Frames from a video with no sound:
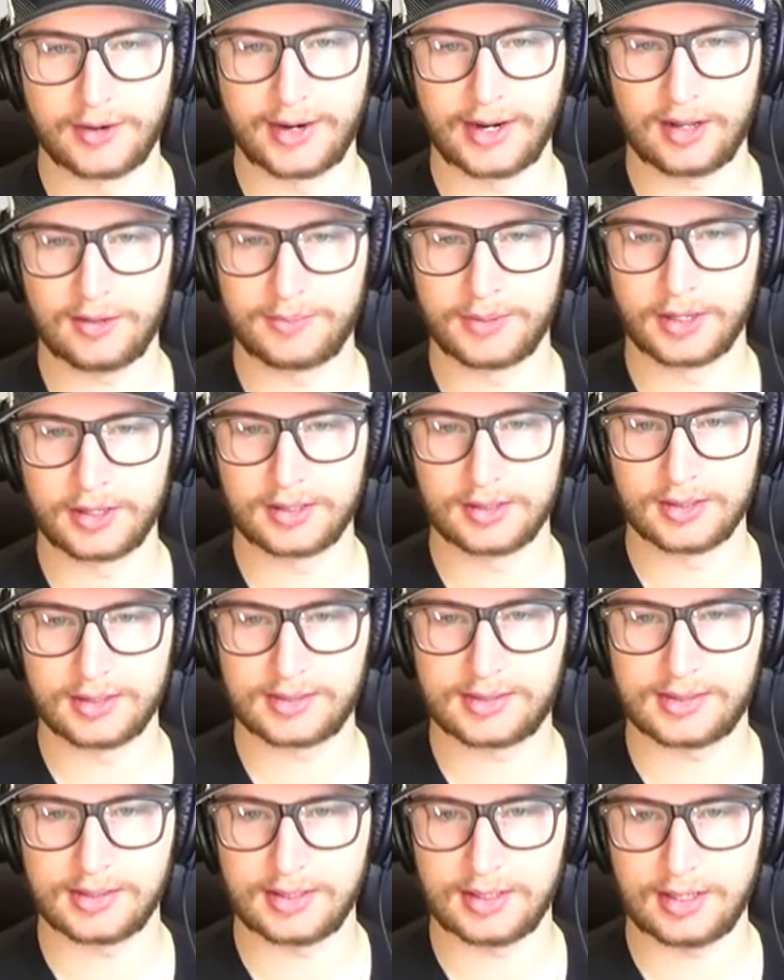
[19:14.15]
All right, Alberta,
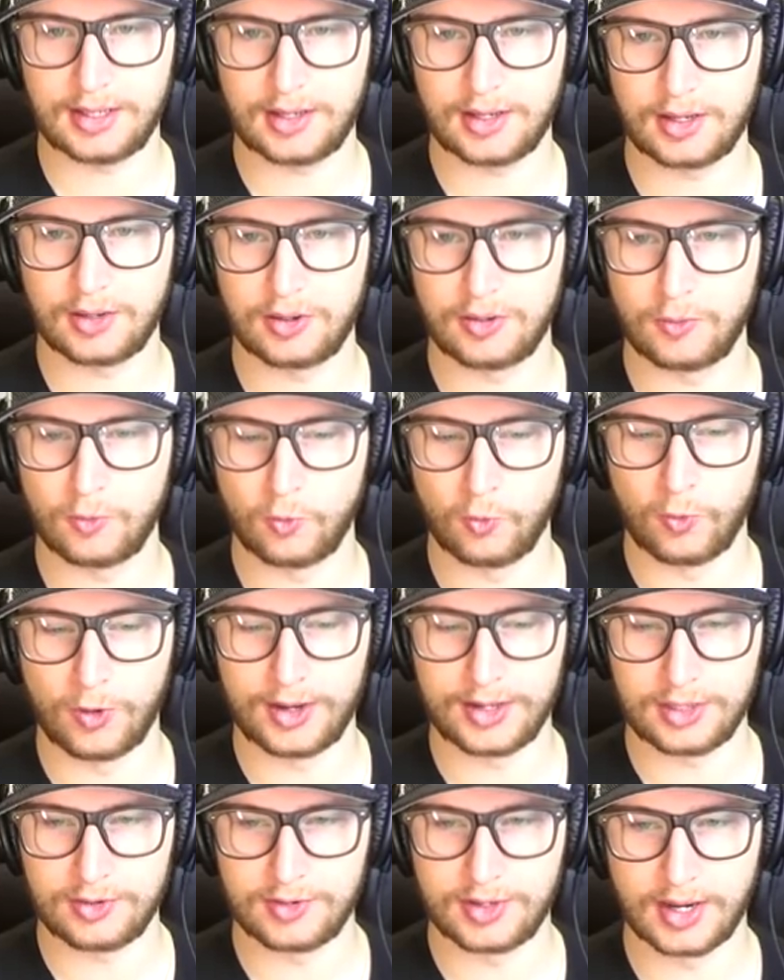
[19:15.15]
let's see
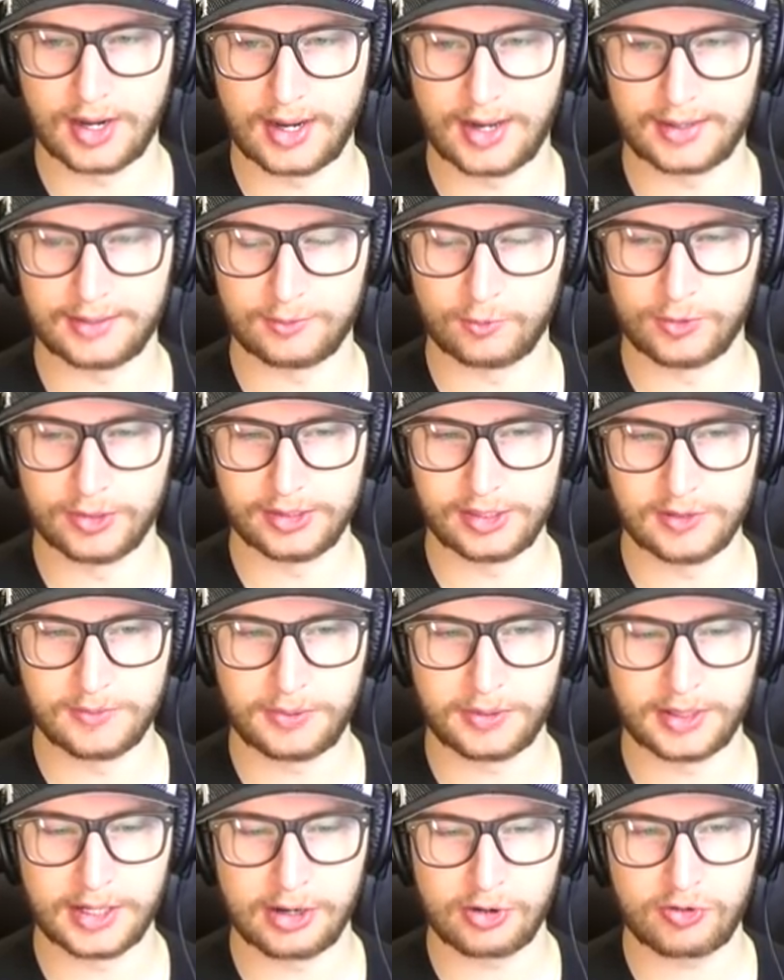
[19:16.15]
what you got. Will you
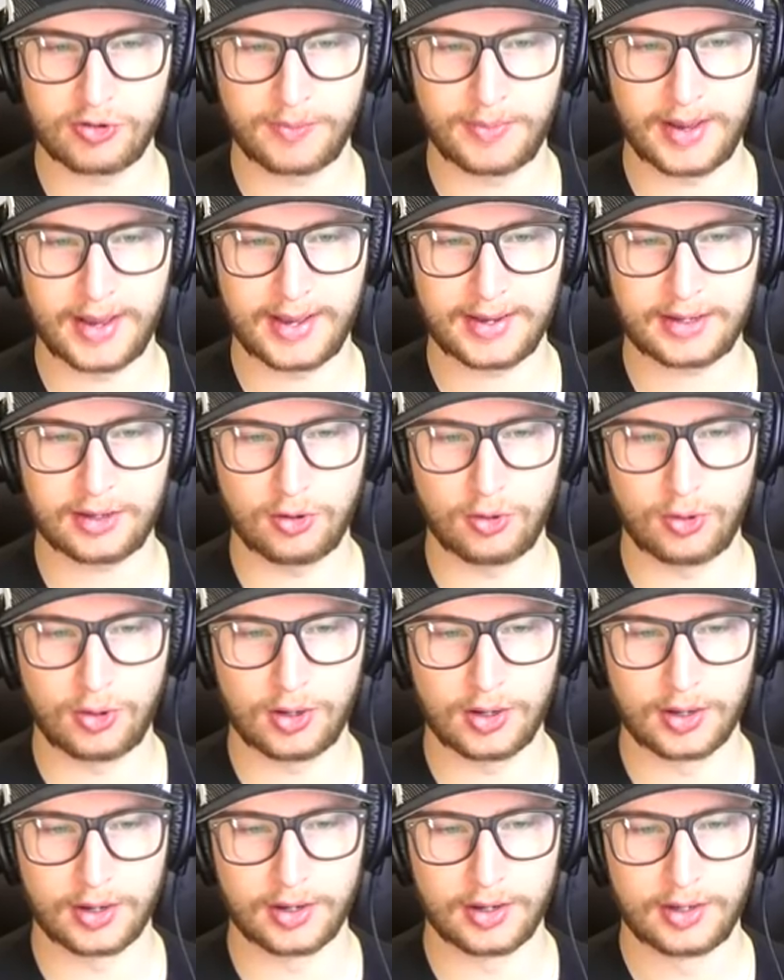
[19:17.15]
put out Quebec
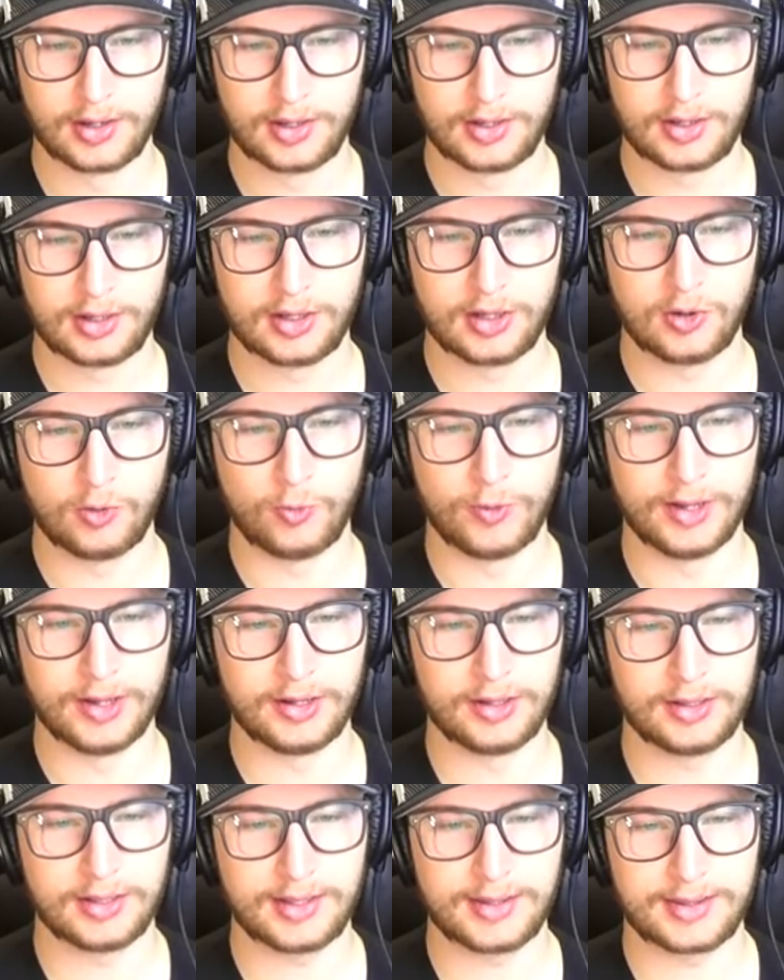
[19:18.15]
or
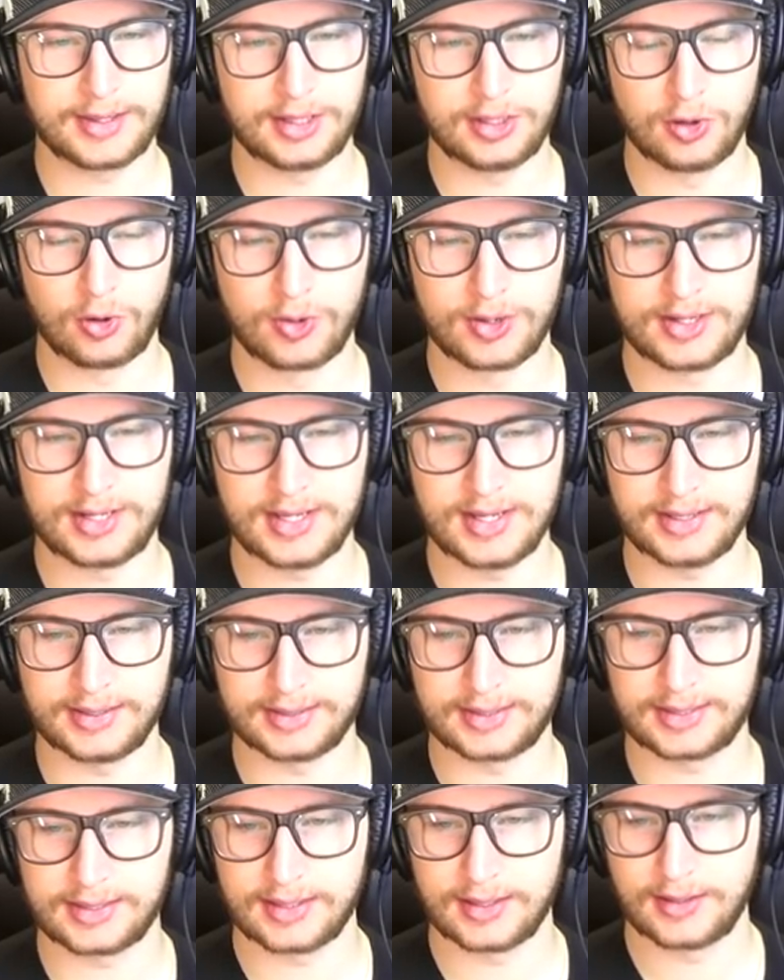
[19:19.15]
will the
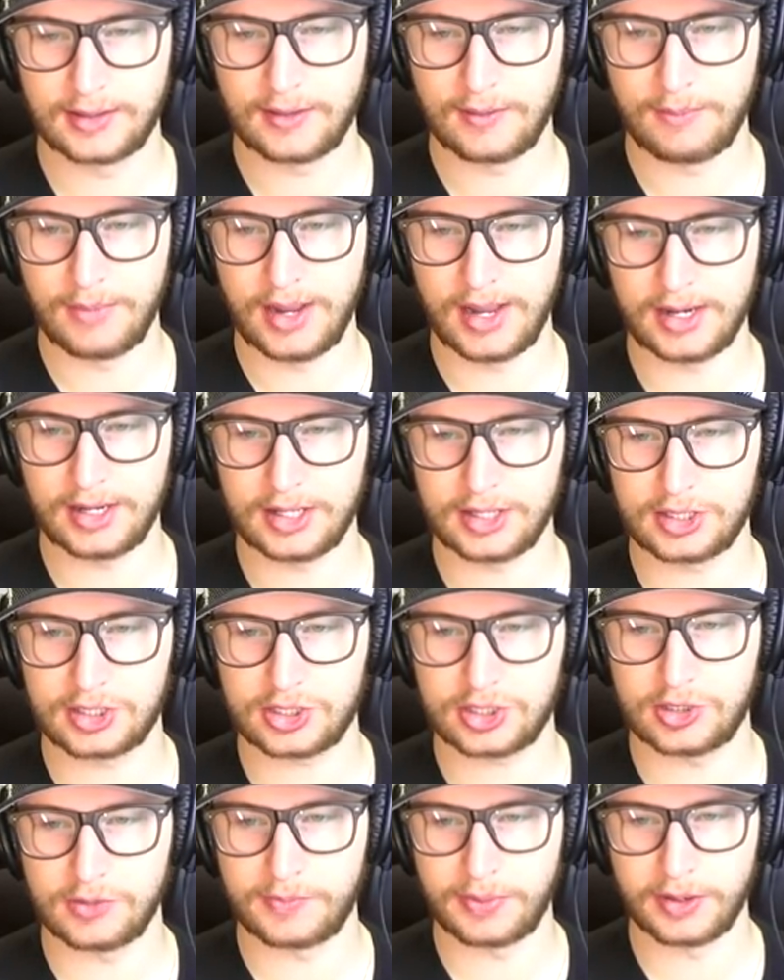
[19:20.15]
Nordiques
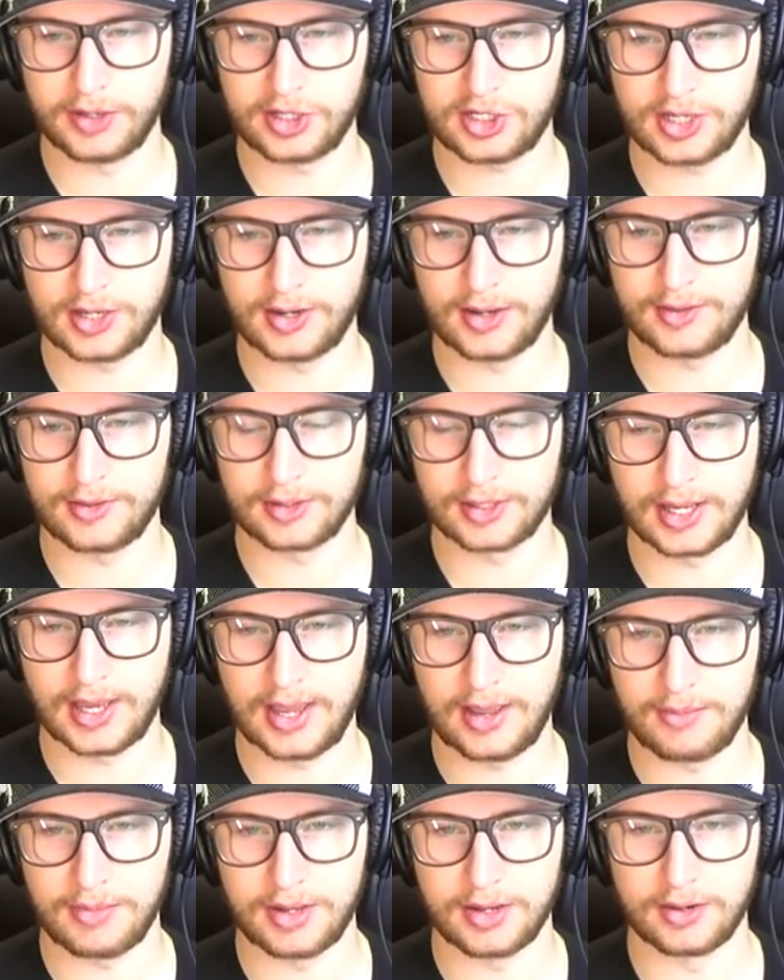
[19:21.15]
manage to push another
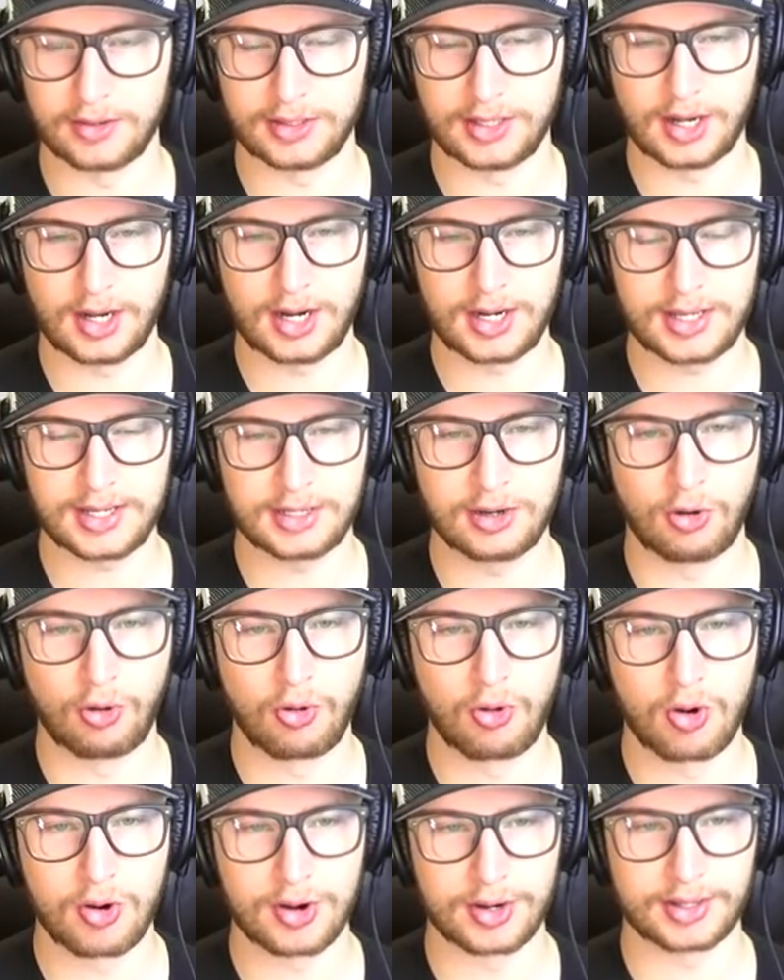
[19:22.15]
game here? Yanni
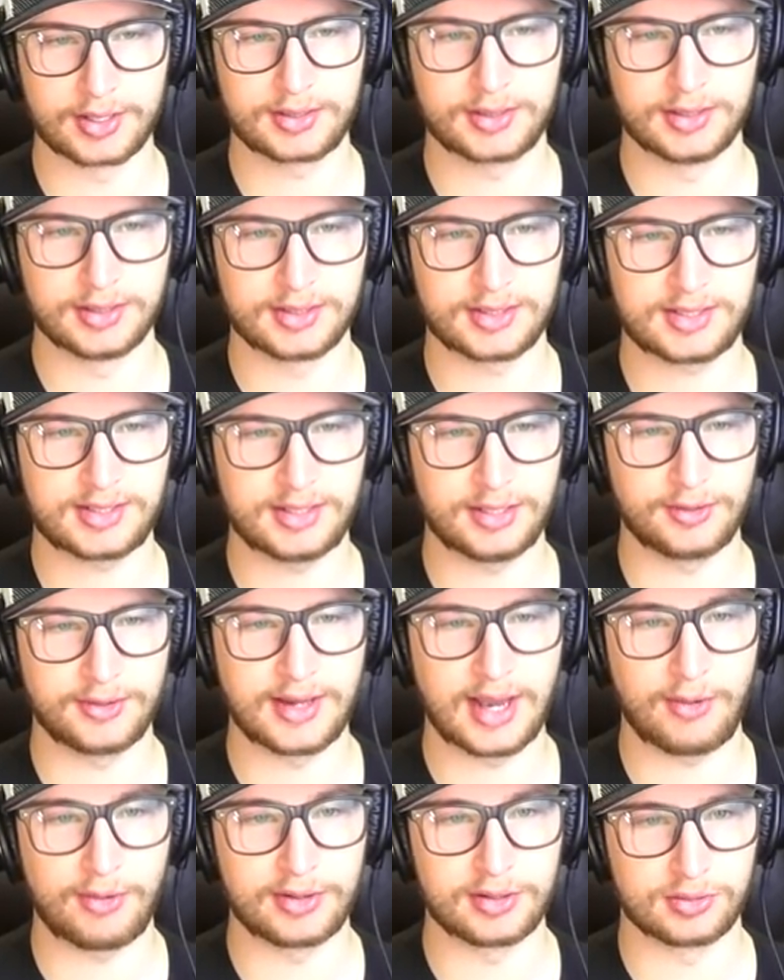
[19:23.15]
Gourde going to steal
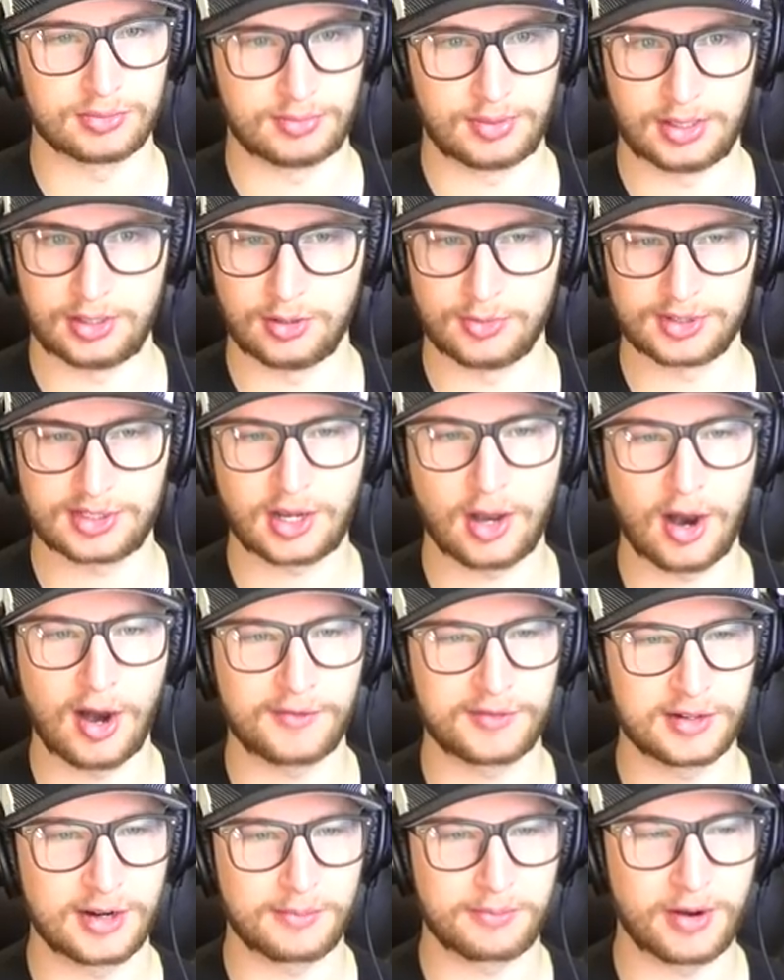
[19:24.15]
that one and he almost
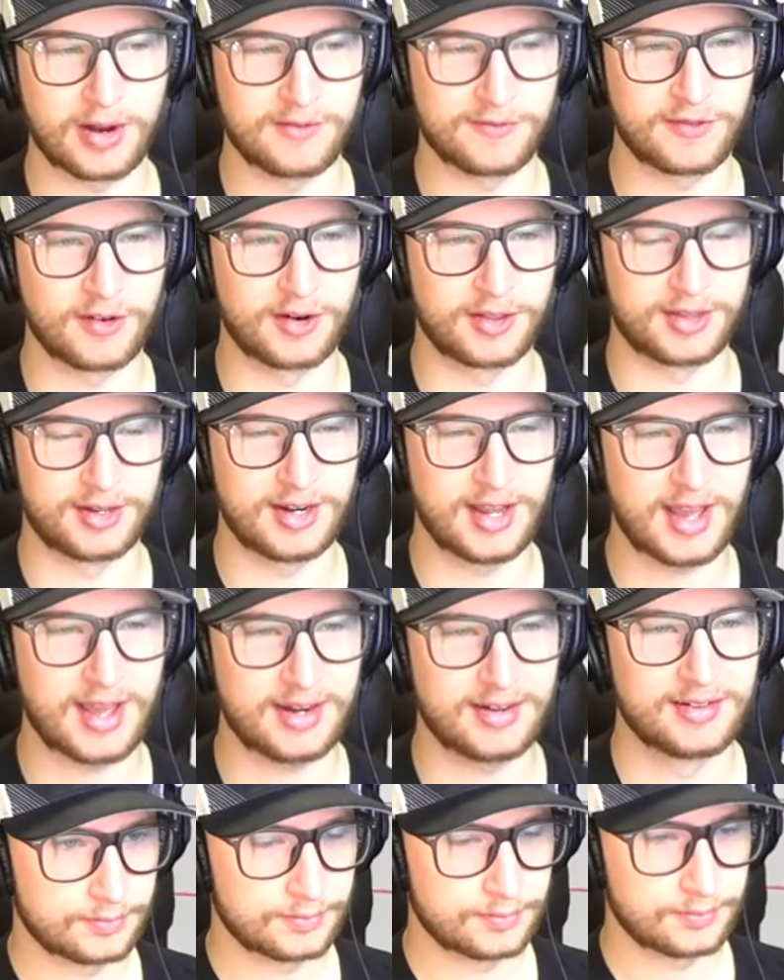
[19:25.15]
coughed it up right in front of the
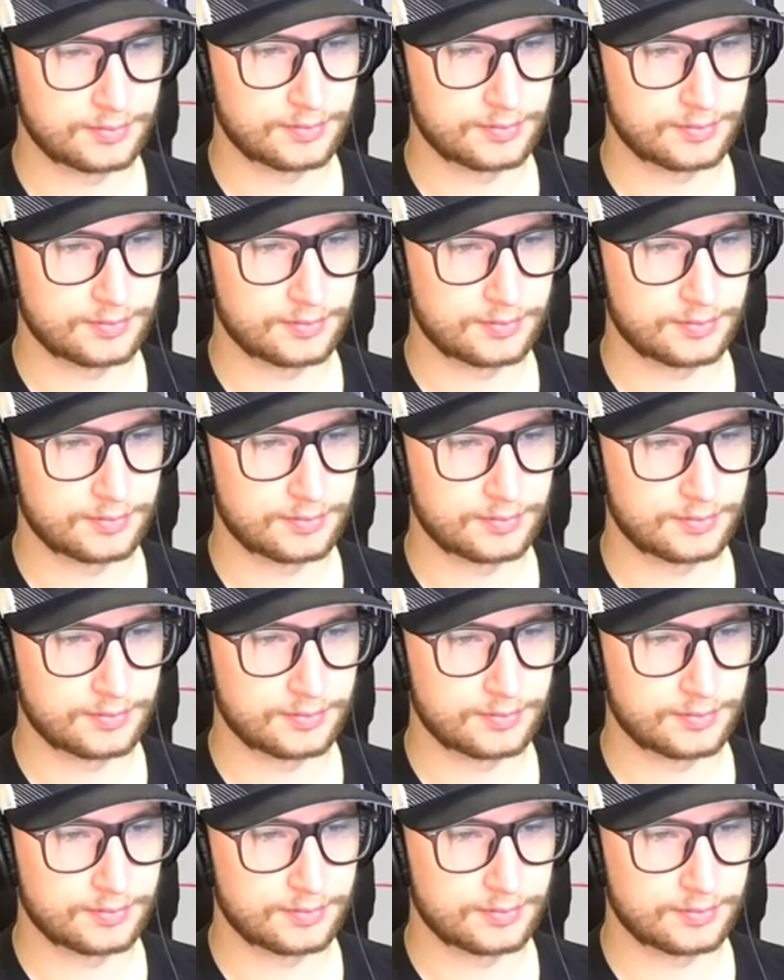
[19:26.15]
net.